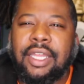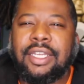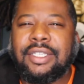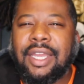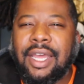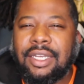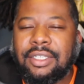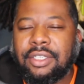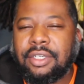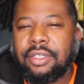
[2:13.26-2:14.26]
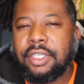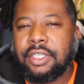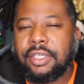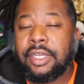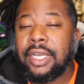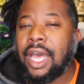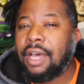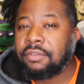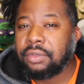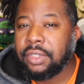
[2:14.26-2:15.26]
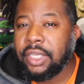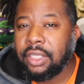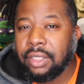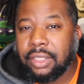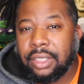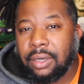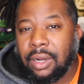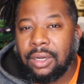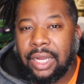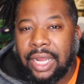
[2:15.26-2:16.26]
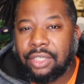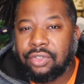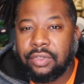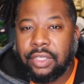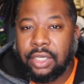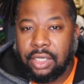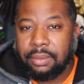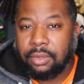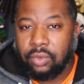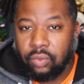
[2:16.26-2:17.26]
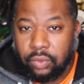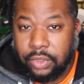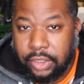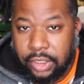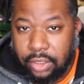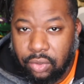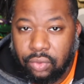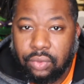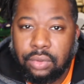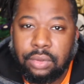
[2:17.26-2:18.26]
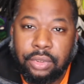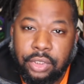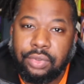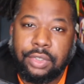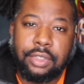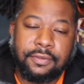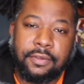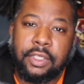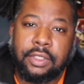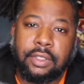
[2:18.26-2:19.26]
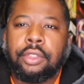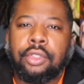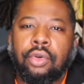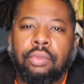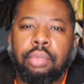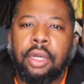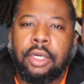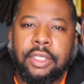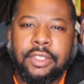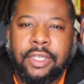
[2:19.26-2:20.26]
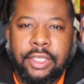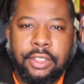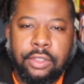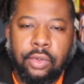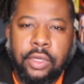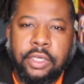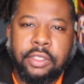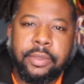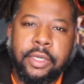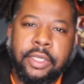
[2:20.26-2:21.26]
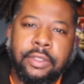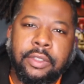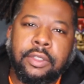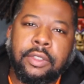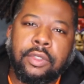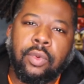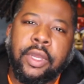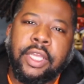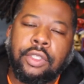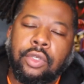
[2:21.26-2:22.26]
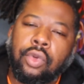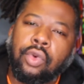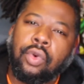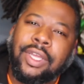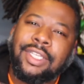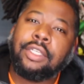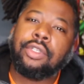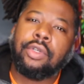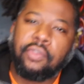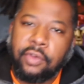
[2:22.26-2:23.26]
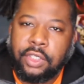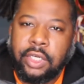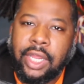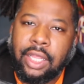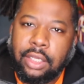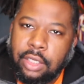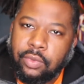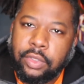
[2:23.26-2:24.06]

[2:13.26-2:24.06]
And it's not necessarily just a novel thing. Like, there are actually a couple of really cool uses for this. So part of the second screen experience lends its way to additional functionality